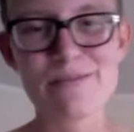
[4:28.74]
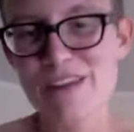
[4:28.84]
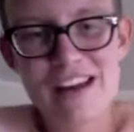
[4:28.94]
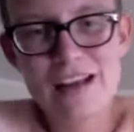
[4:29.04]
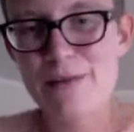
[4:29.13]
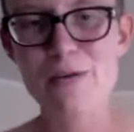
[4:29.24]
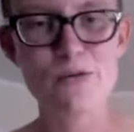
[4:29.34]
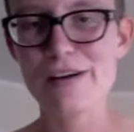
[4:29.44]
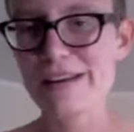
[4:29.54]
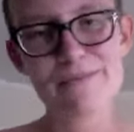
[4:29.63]
and I come out
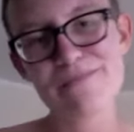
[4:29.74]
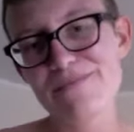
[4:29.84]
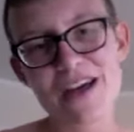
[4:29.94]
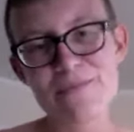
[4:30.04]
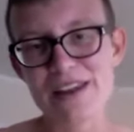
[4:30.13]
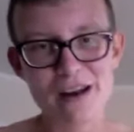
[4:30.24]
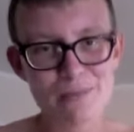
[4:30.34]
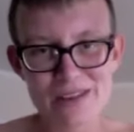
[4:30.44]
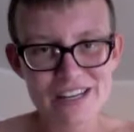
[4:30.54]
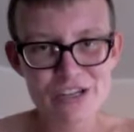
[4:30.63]
more, that may not
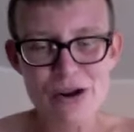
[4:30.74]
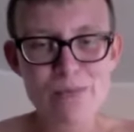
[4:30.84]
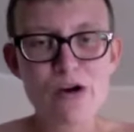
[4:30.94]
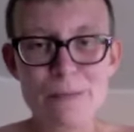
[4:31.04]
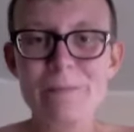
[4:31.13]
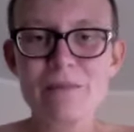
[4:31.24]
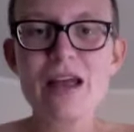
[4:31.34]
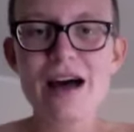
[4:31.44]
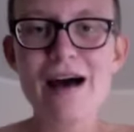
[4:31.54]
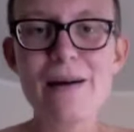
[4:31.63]
be an issue anymore.
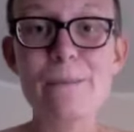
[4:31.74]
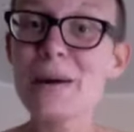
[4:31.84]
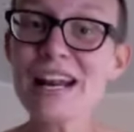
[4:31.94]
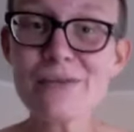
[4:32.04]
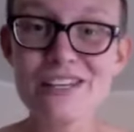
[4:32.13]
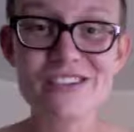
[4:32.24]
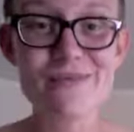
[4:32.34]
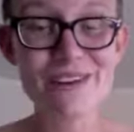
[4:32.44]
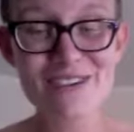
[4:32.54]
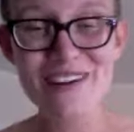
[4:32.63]
But anyway, so I've
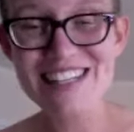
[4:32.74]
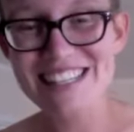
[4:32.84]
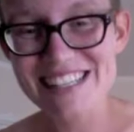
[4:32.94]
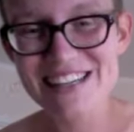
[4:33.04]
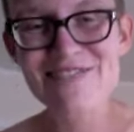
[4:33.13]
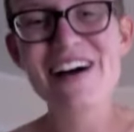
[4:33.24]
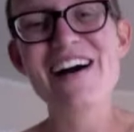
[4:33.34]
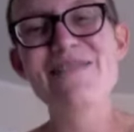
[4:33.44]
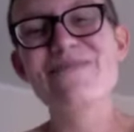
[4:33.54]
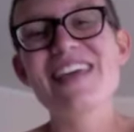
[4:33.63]
been going back to the gym,
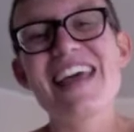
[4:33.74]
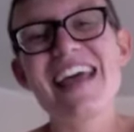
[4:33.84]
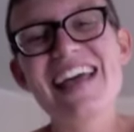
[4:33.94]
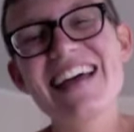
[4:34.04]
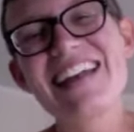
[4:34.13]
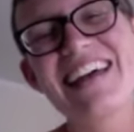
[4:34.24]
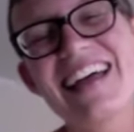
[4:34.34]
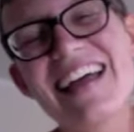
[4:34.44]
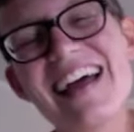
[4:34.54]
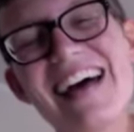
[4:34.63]
and
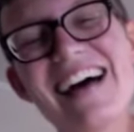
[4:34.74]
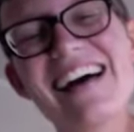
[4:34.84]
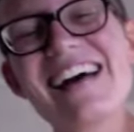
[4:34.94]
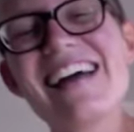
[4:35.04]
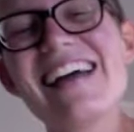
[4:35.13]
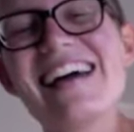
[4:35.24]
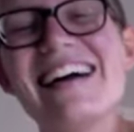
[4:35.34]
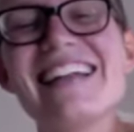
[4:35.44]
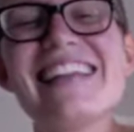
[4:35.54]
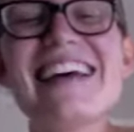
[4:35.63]
I
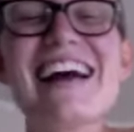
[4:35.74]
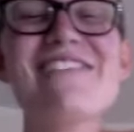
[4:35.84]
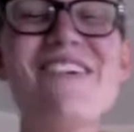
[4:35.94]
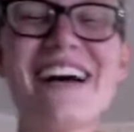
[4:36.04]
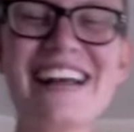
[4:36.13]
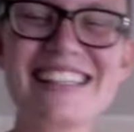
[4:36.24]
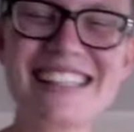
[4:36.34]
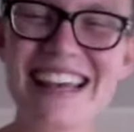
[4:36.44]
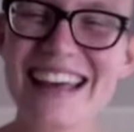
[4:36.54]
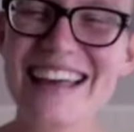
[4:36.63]
want to
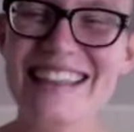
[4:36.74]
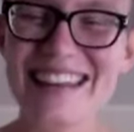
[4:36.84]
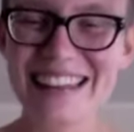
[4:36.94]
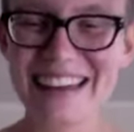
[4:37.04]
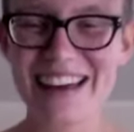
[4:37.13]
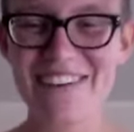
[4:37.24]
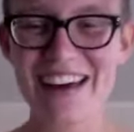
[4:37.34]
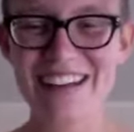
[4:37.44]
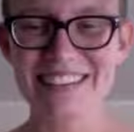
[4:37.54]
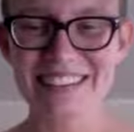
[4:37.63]
say that, like, I've
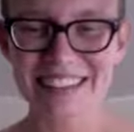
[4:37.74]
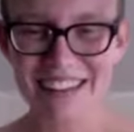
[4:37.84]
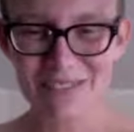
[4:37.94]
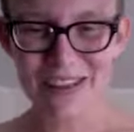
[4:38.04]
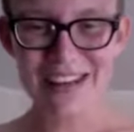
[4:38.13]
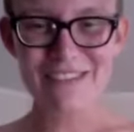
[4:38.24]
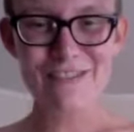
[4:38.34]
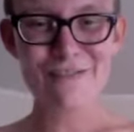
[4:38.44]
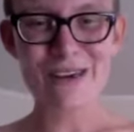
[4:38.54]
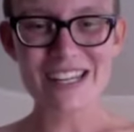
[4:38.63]
had a little bit
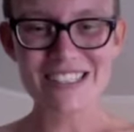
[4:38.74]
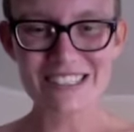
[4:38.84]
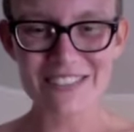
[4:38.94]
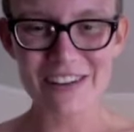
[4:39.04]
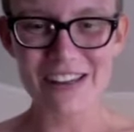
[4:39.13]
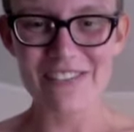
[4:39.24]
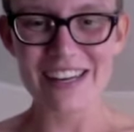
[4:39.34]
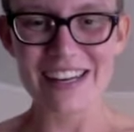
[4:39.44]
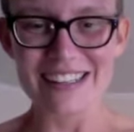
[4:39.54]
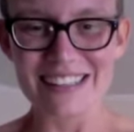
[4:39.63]
of pectoral
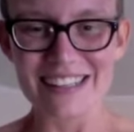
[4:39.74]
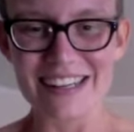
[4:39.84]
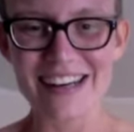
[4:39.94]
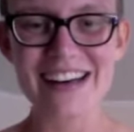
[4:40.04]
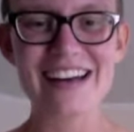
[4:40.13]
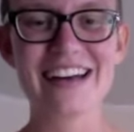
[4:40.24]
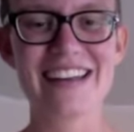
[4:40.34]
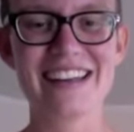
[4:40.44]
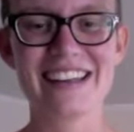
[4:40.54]
development. I